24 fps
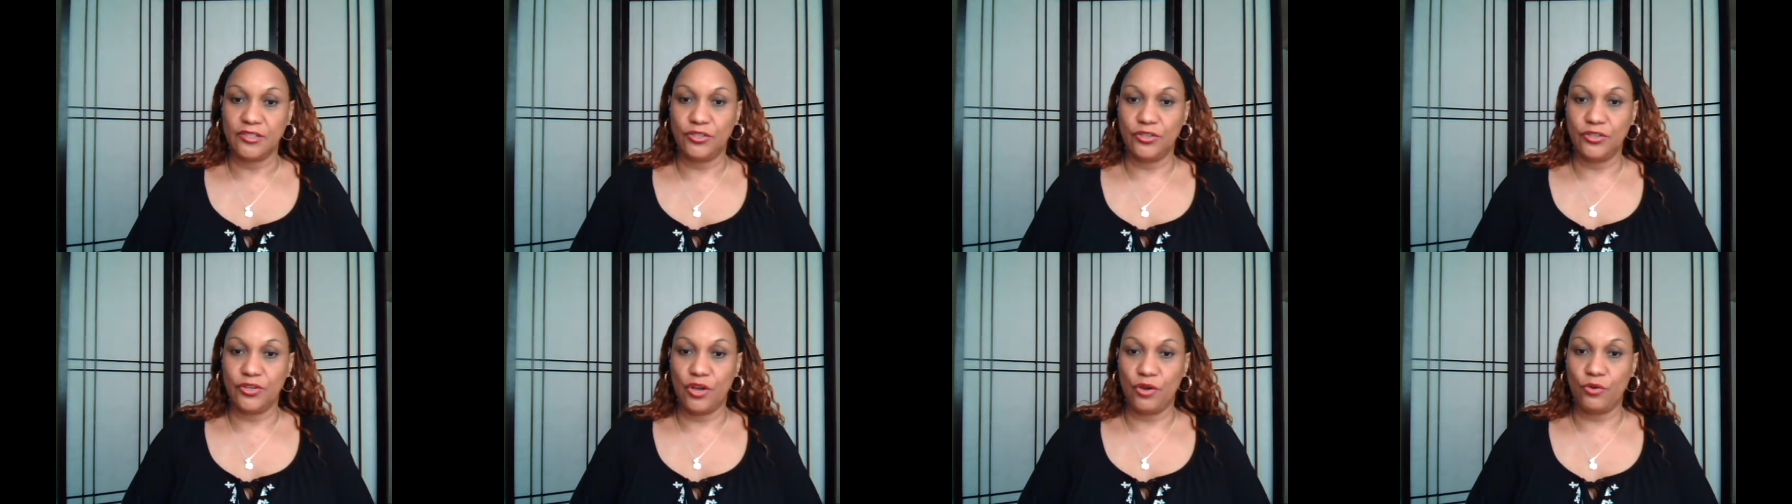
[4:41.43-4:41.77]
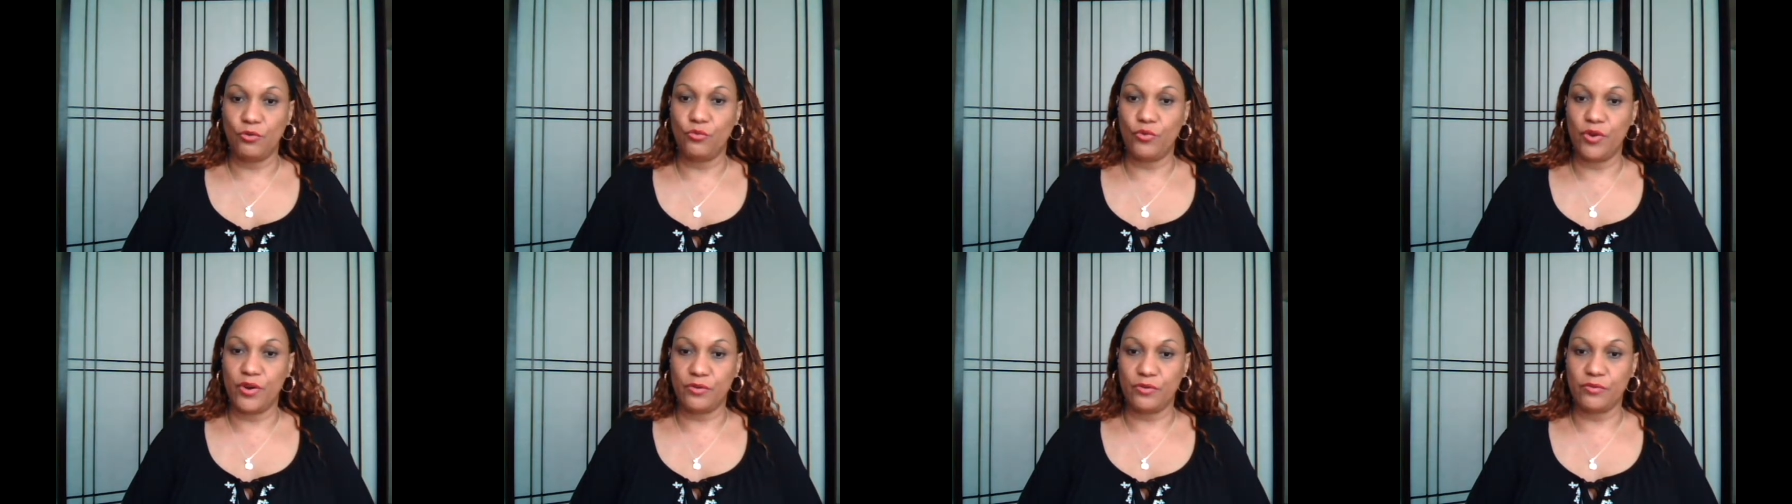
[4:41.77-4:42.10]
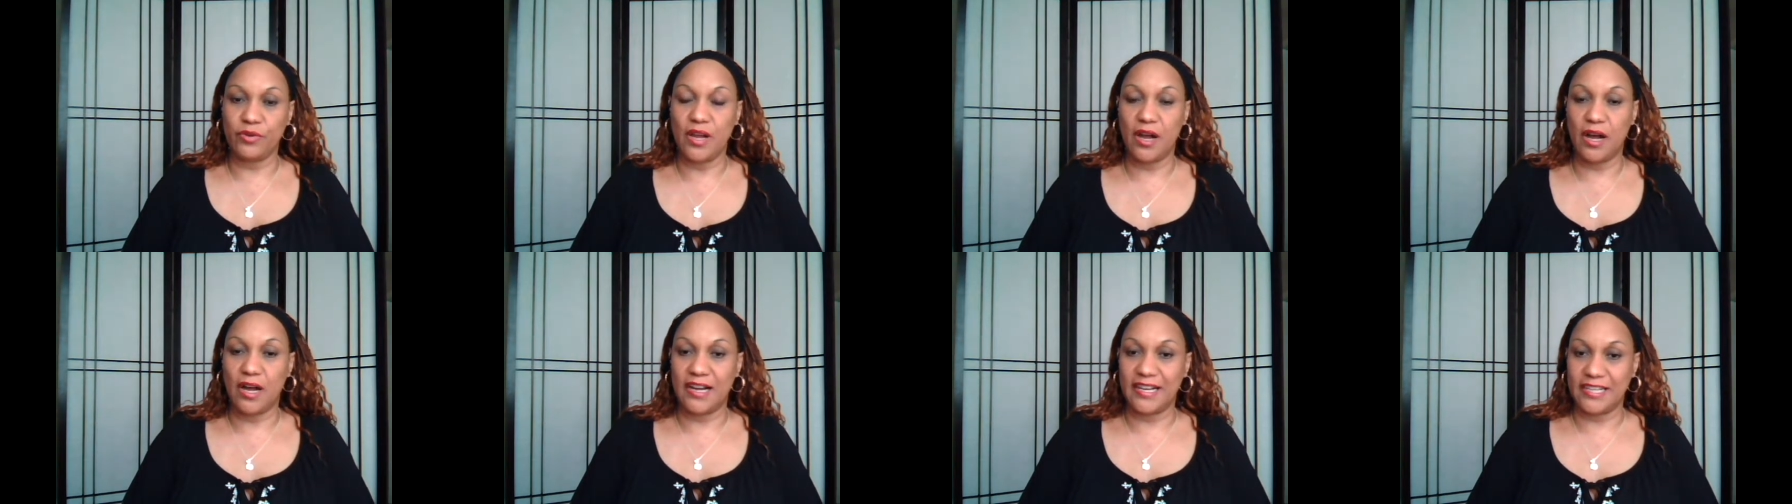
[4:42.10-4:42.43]
you know, where
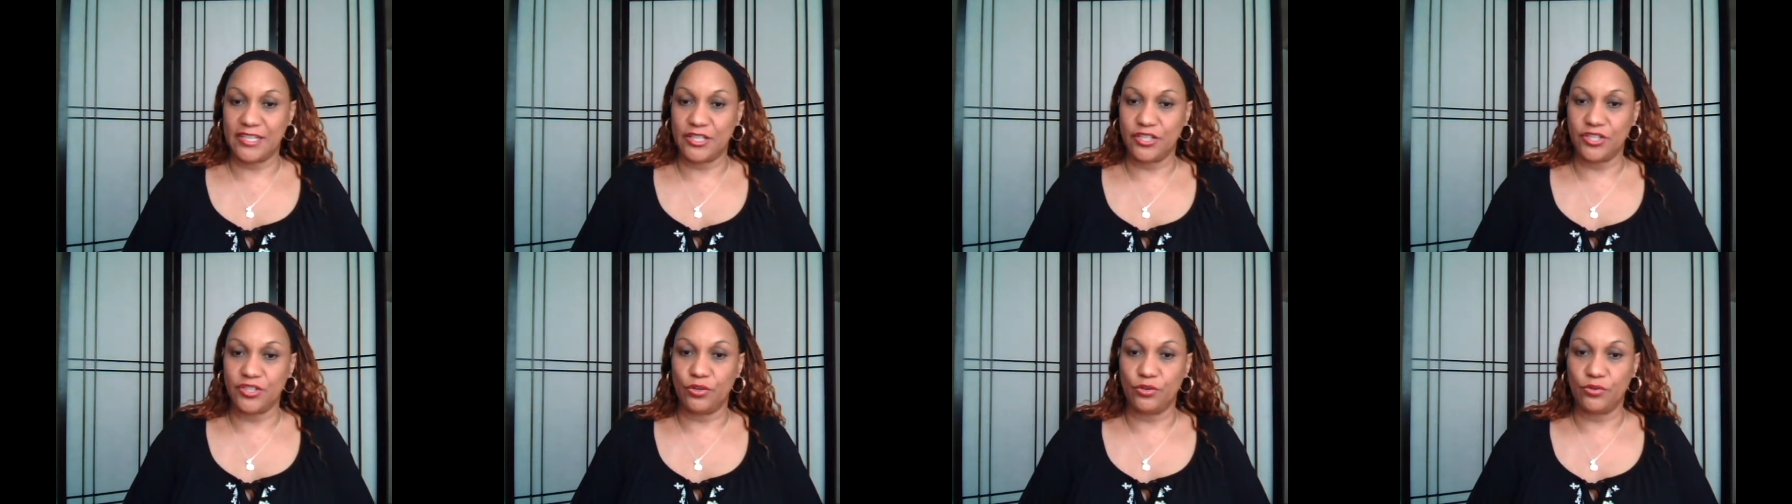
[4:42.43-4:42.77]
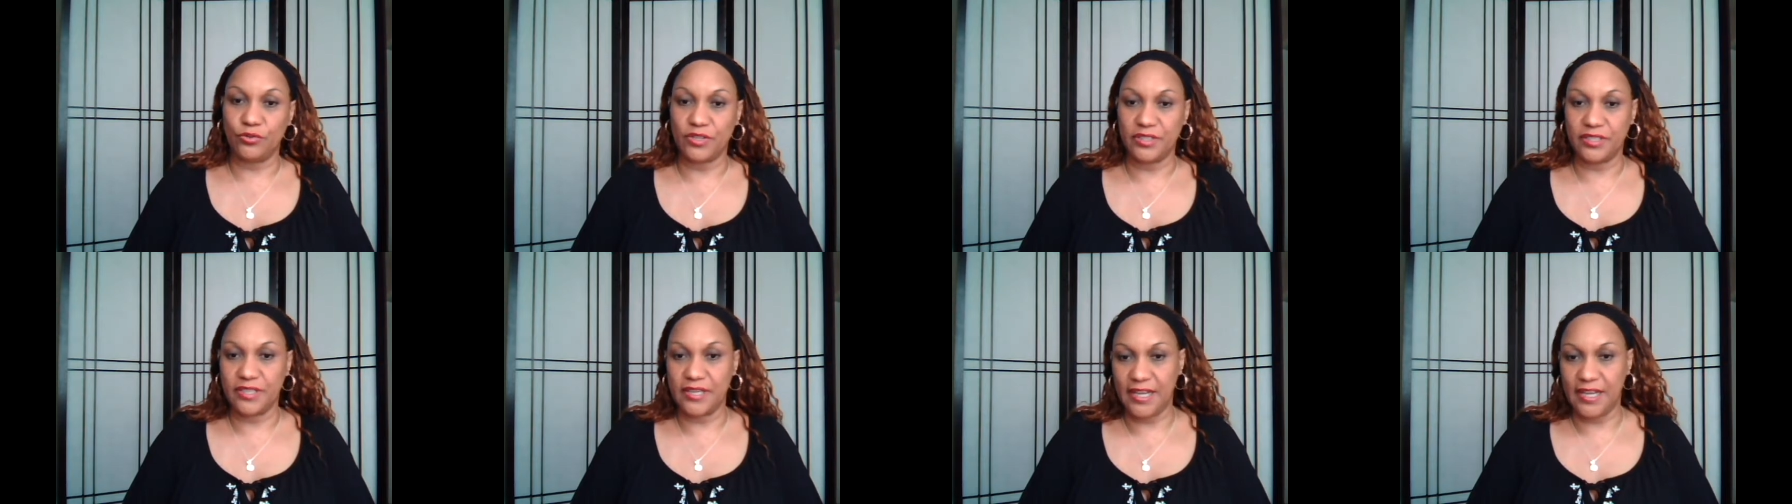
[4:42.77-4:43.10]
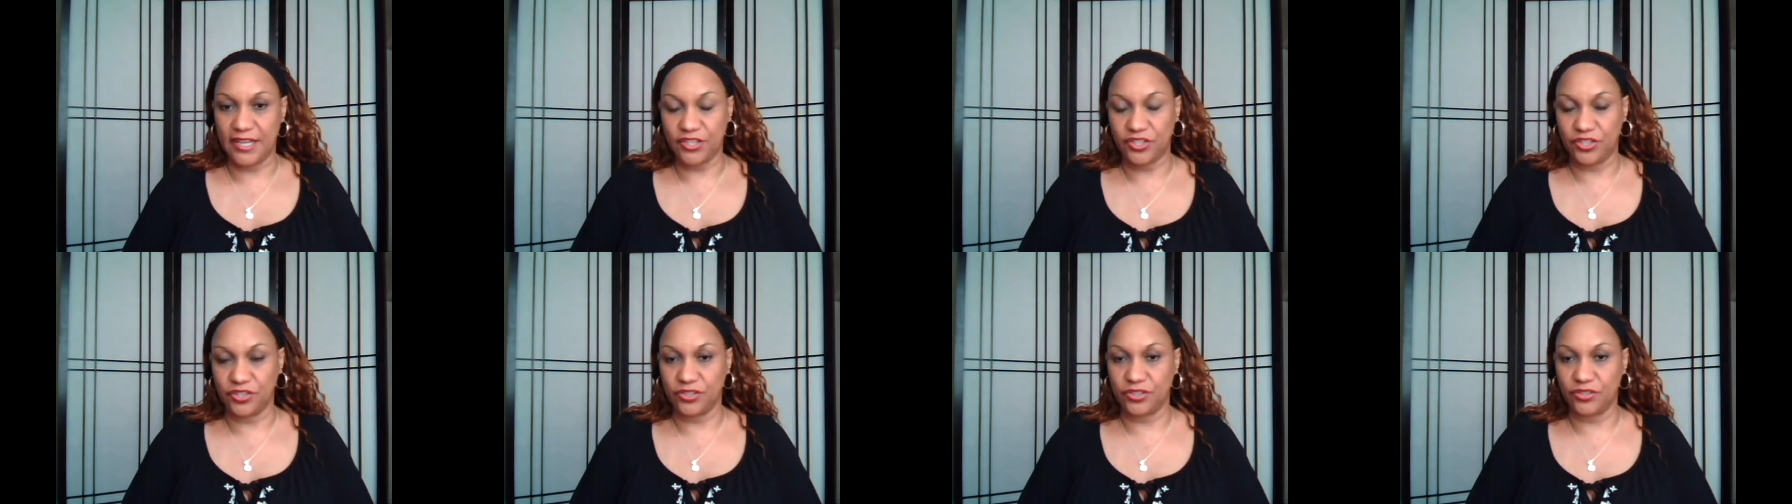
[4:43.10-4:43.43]
we are in soul
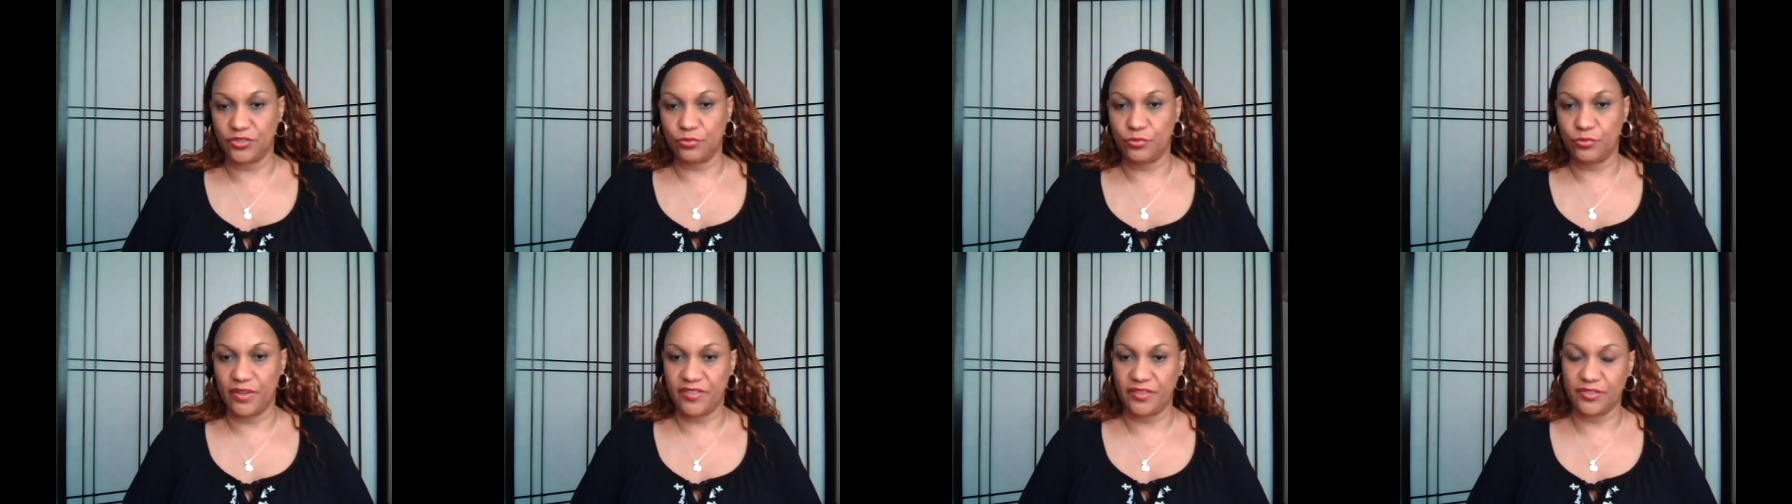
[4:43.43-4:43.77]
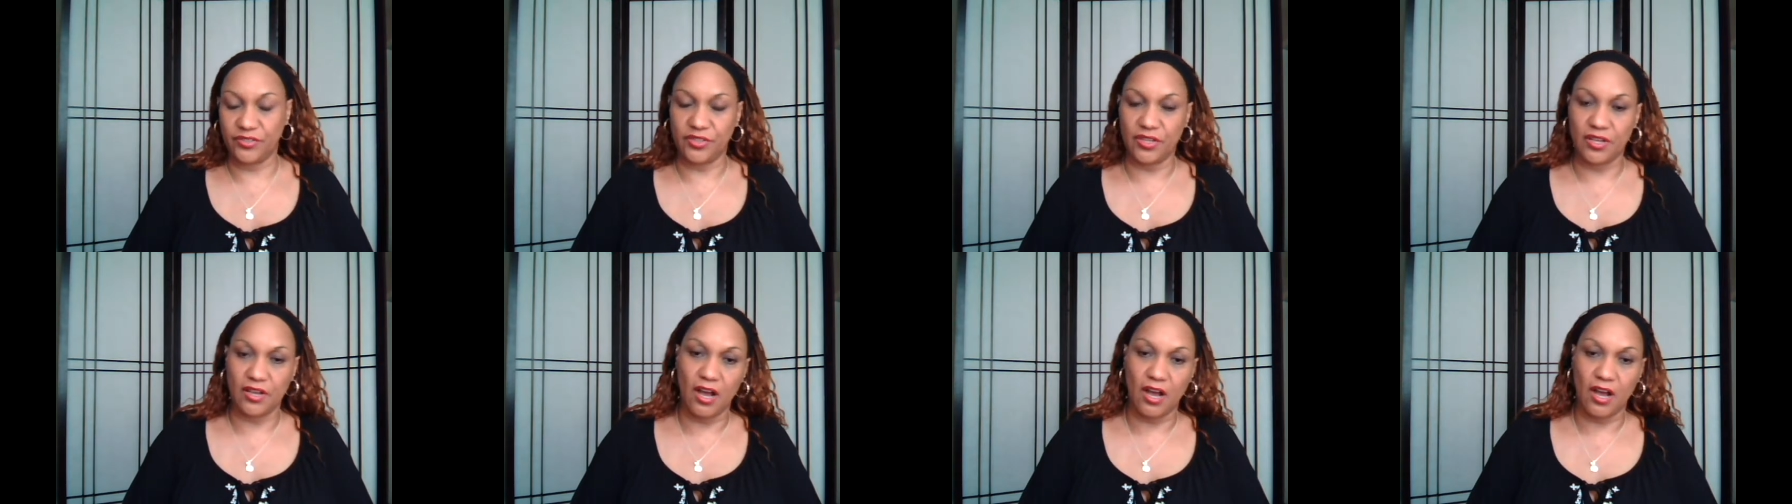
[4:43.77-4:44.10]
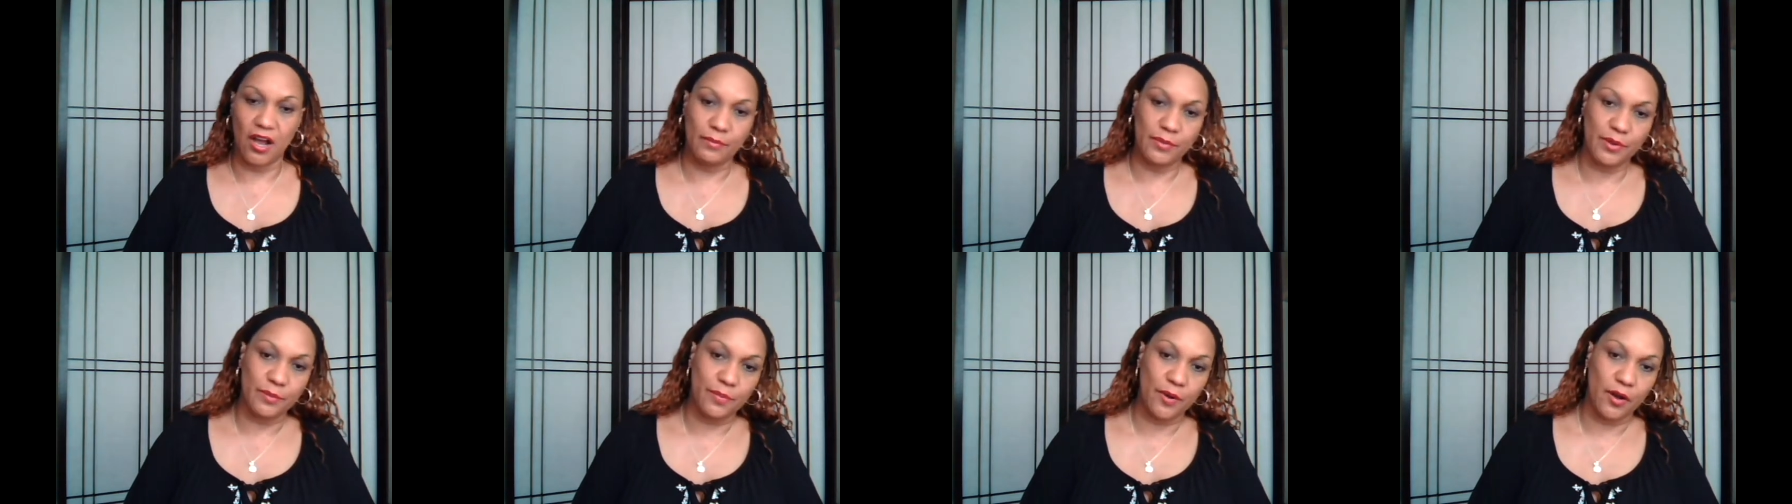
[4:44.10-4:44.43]
connections, whether it's a
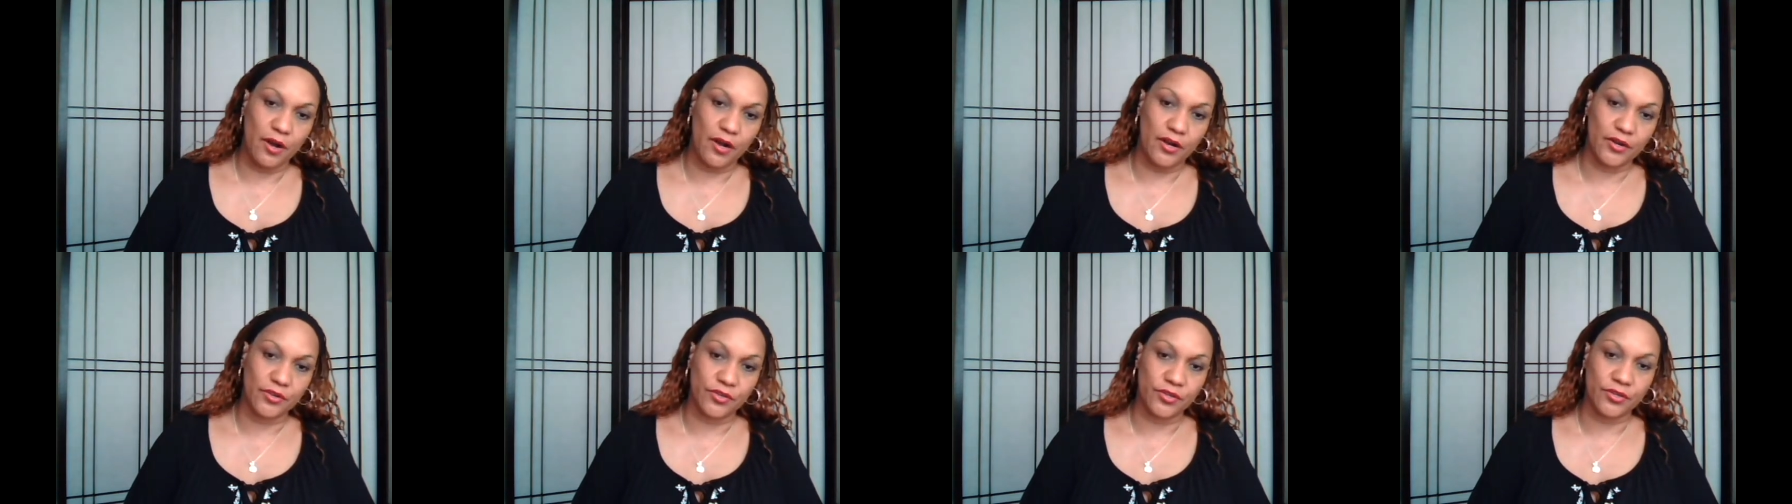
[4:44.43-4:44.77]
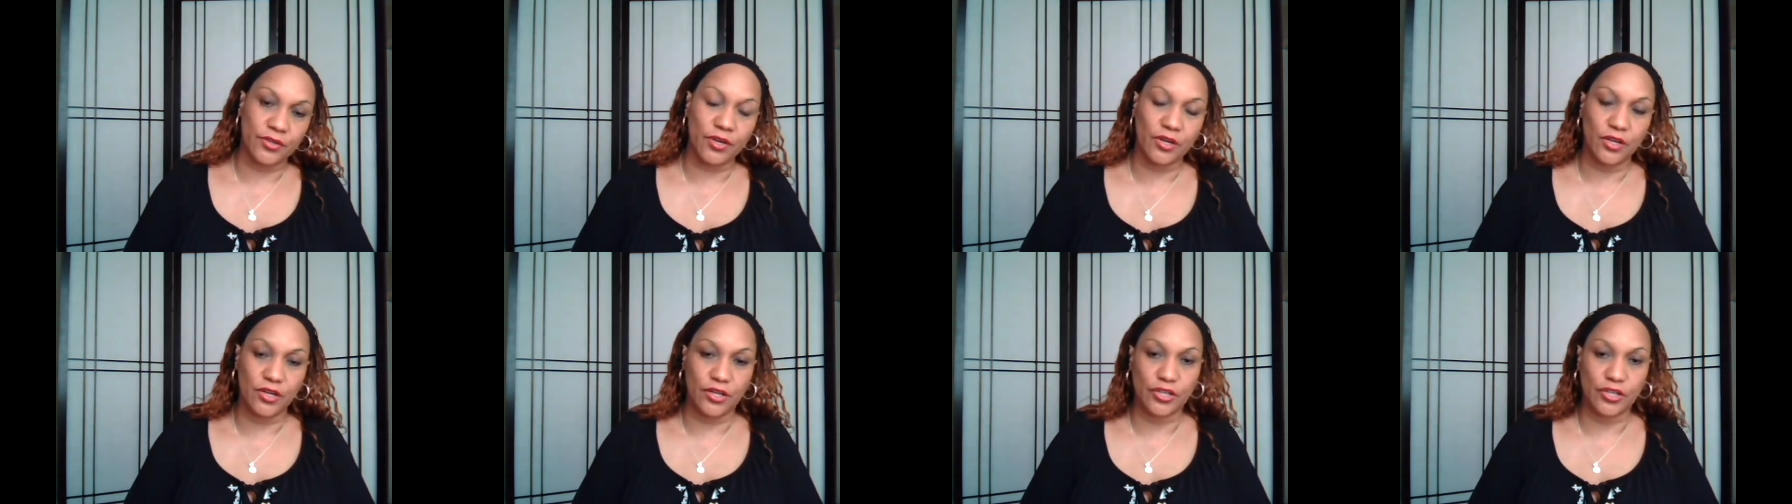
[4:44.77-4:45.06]
karmic partner,